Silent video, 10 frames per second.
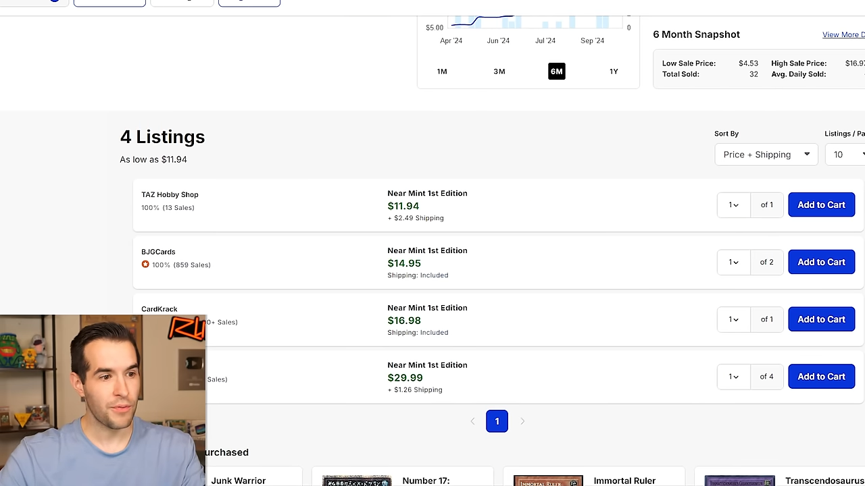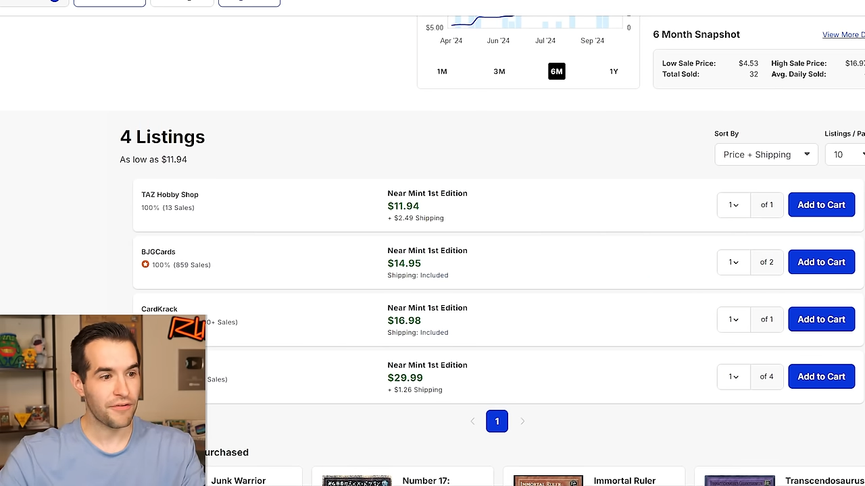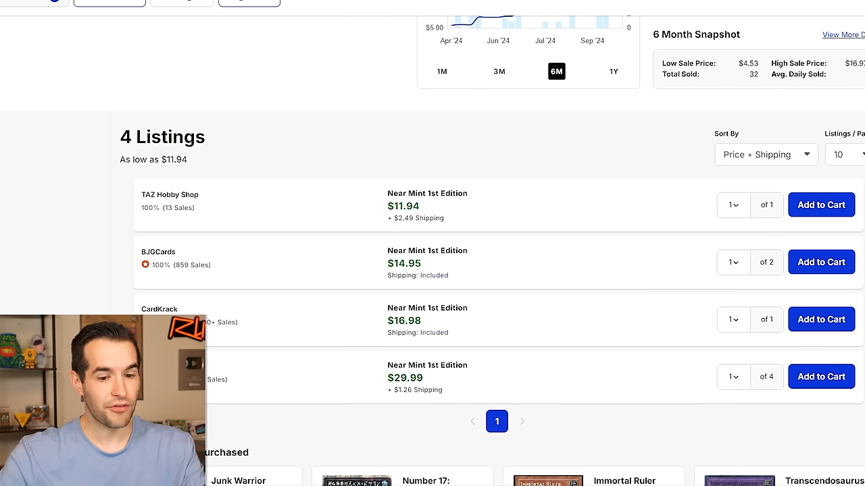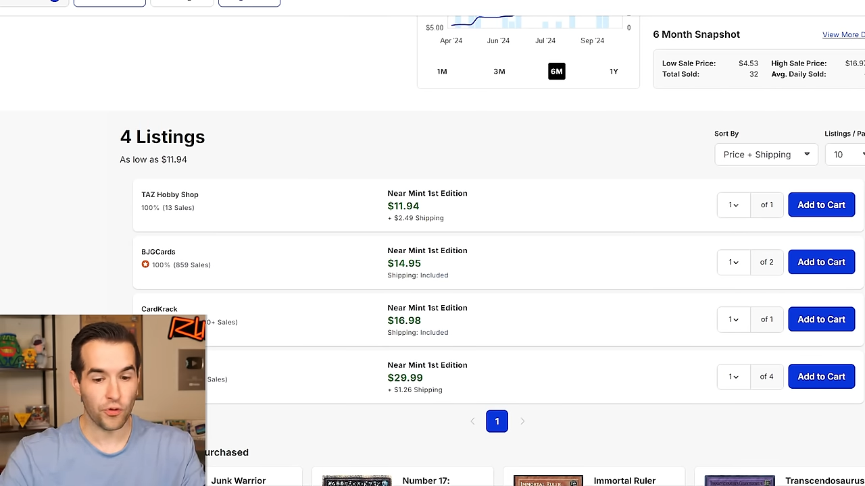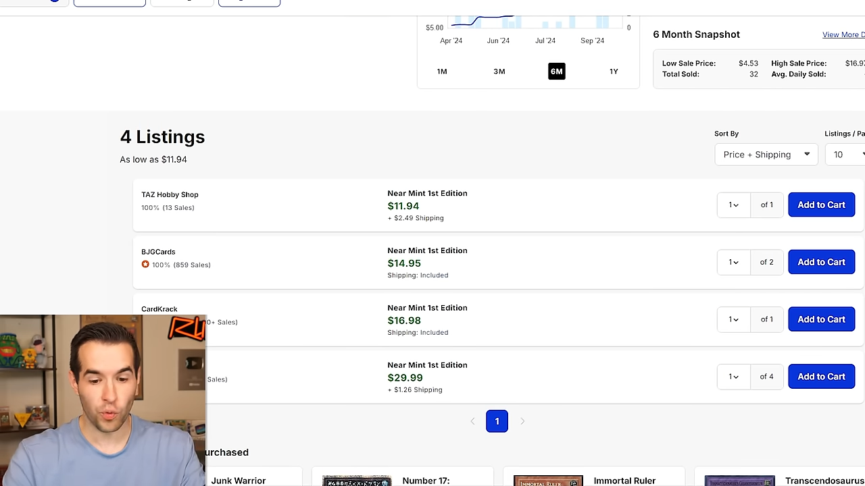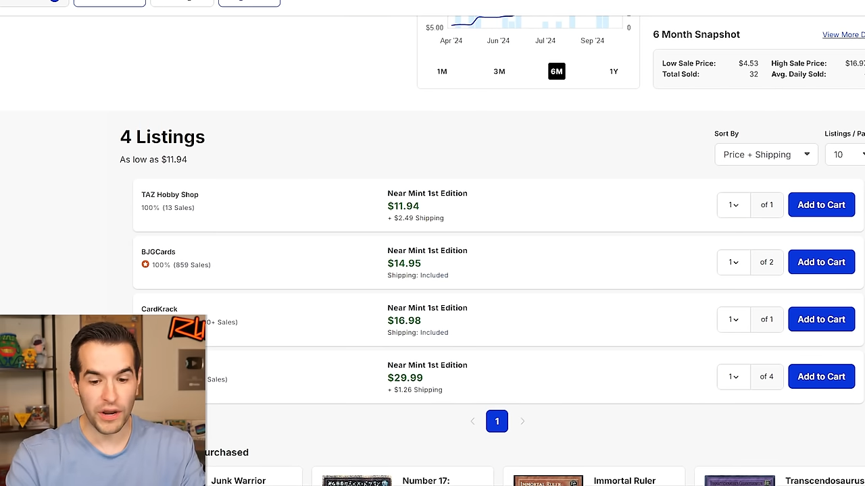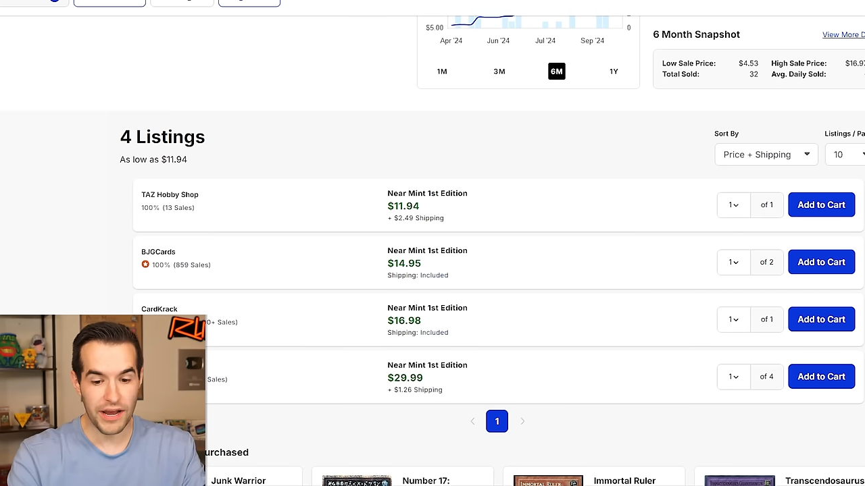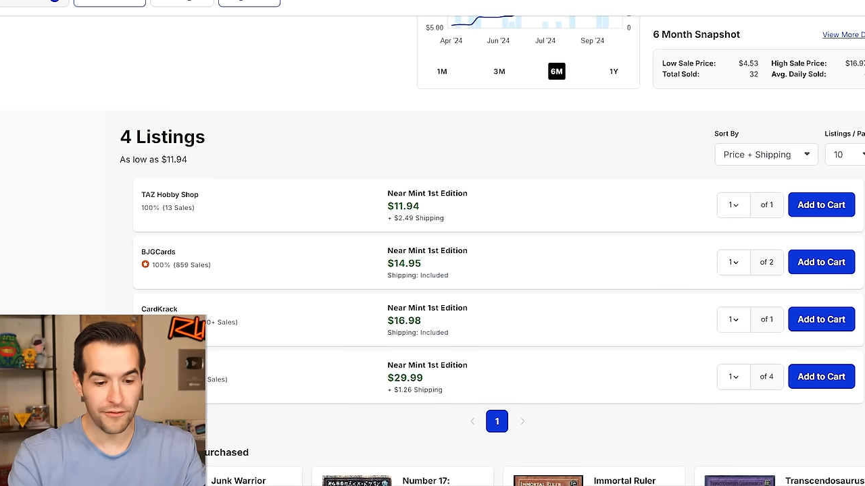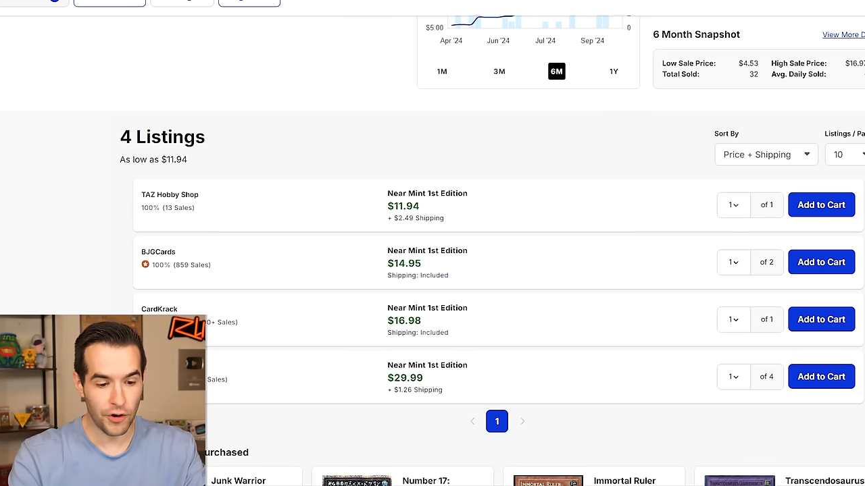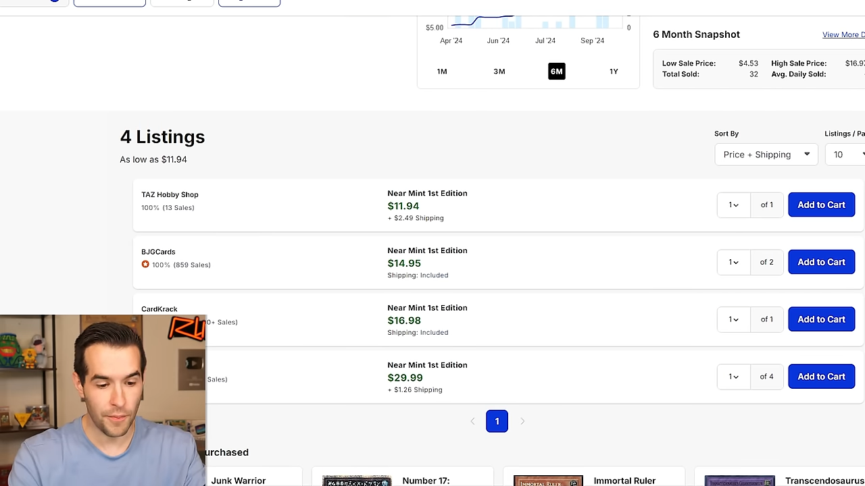We have
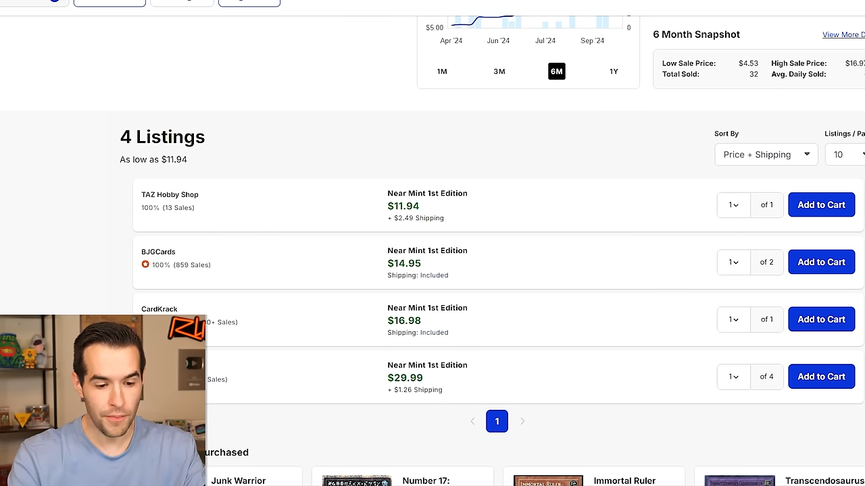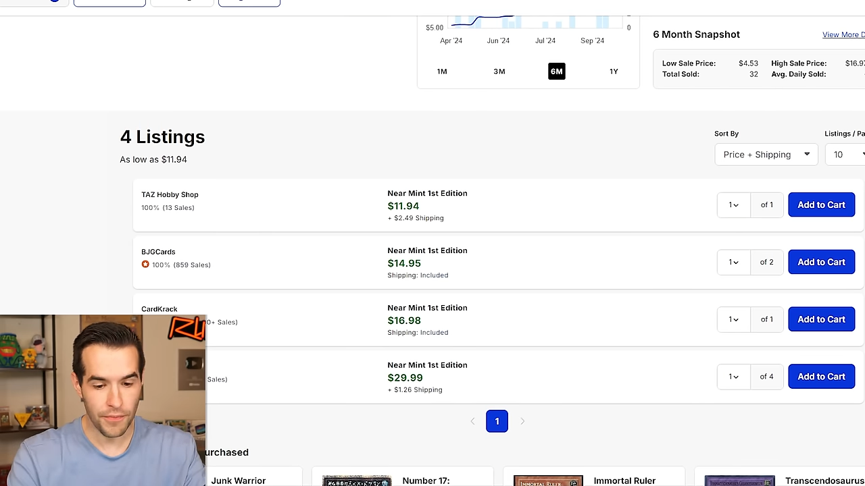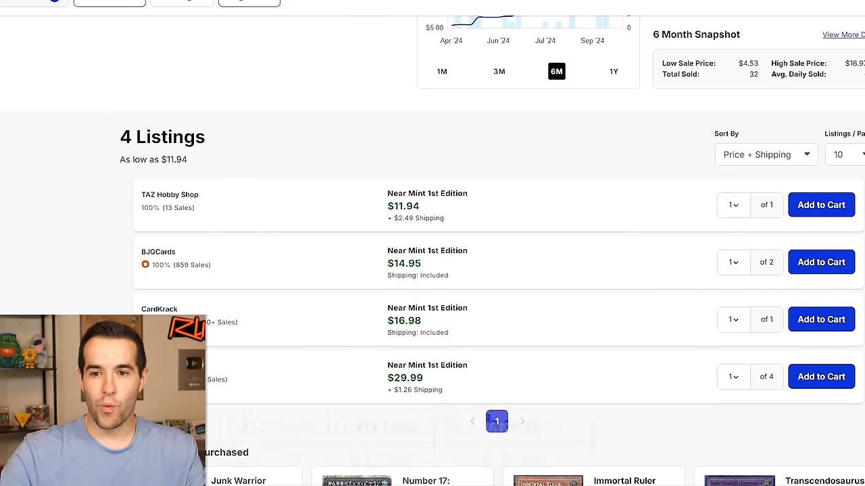three of them.